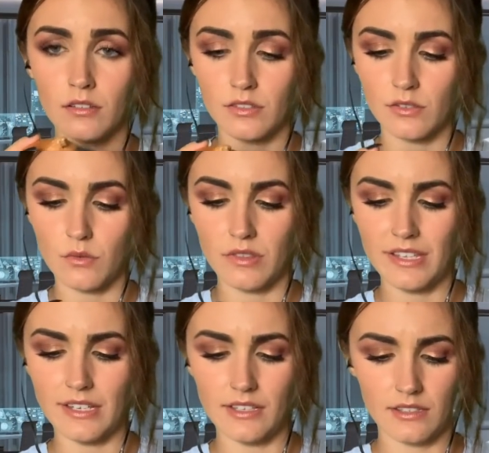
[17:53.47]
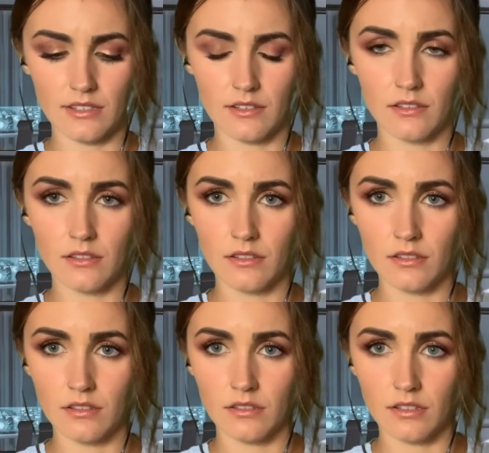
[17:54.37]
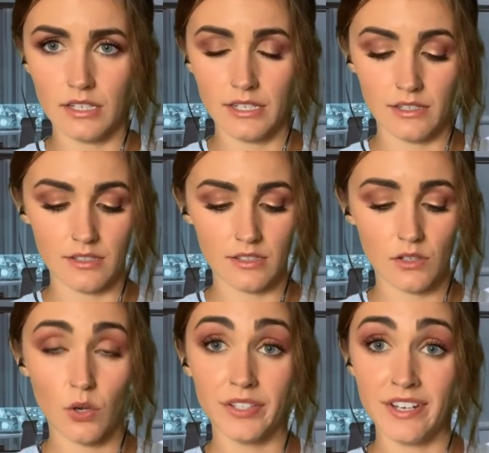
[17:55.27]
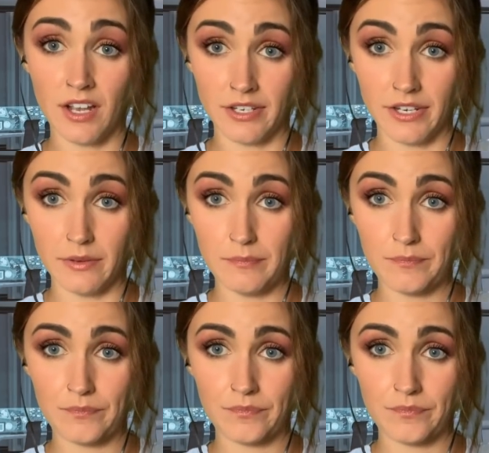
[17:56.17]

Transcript: So this is called an onion.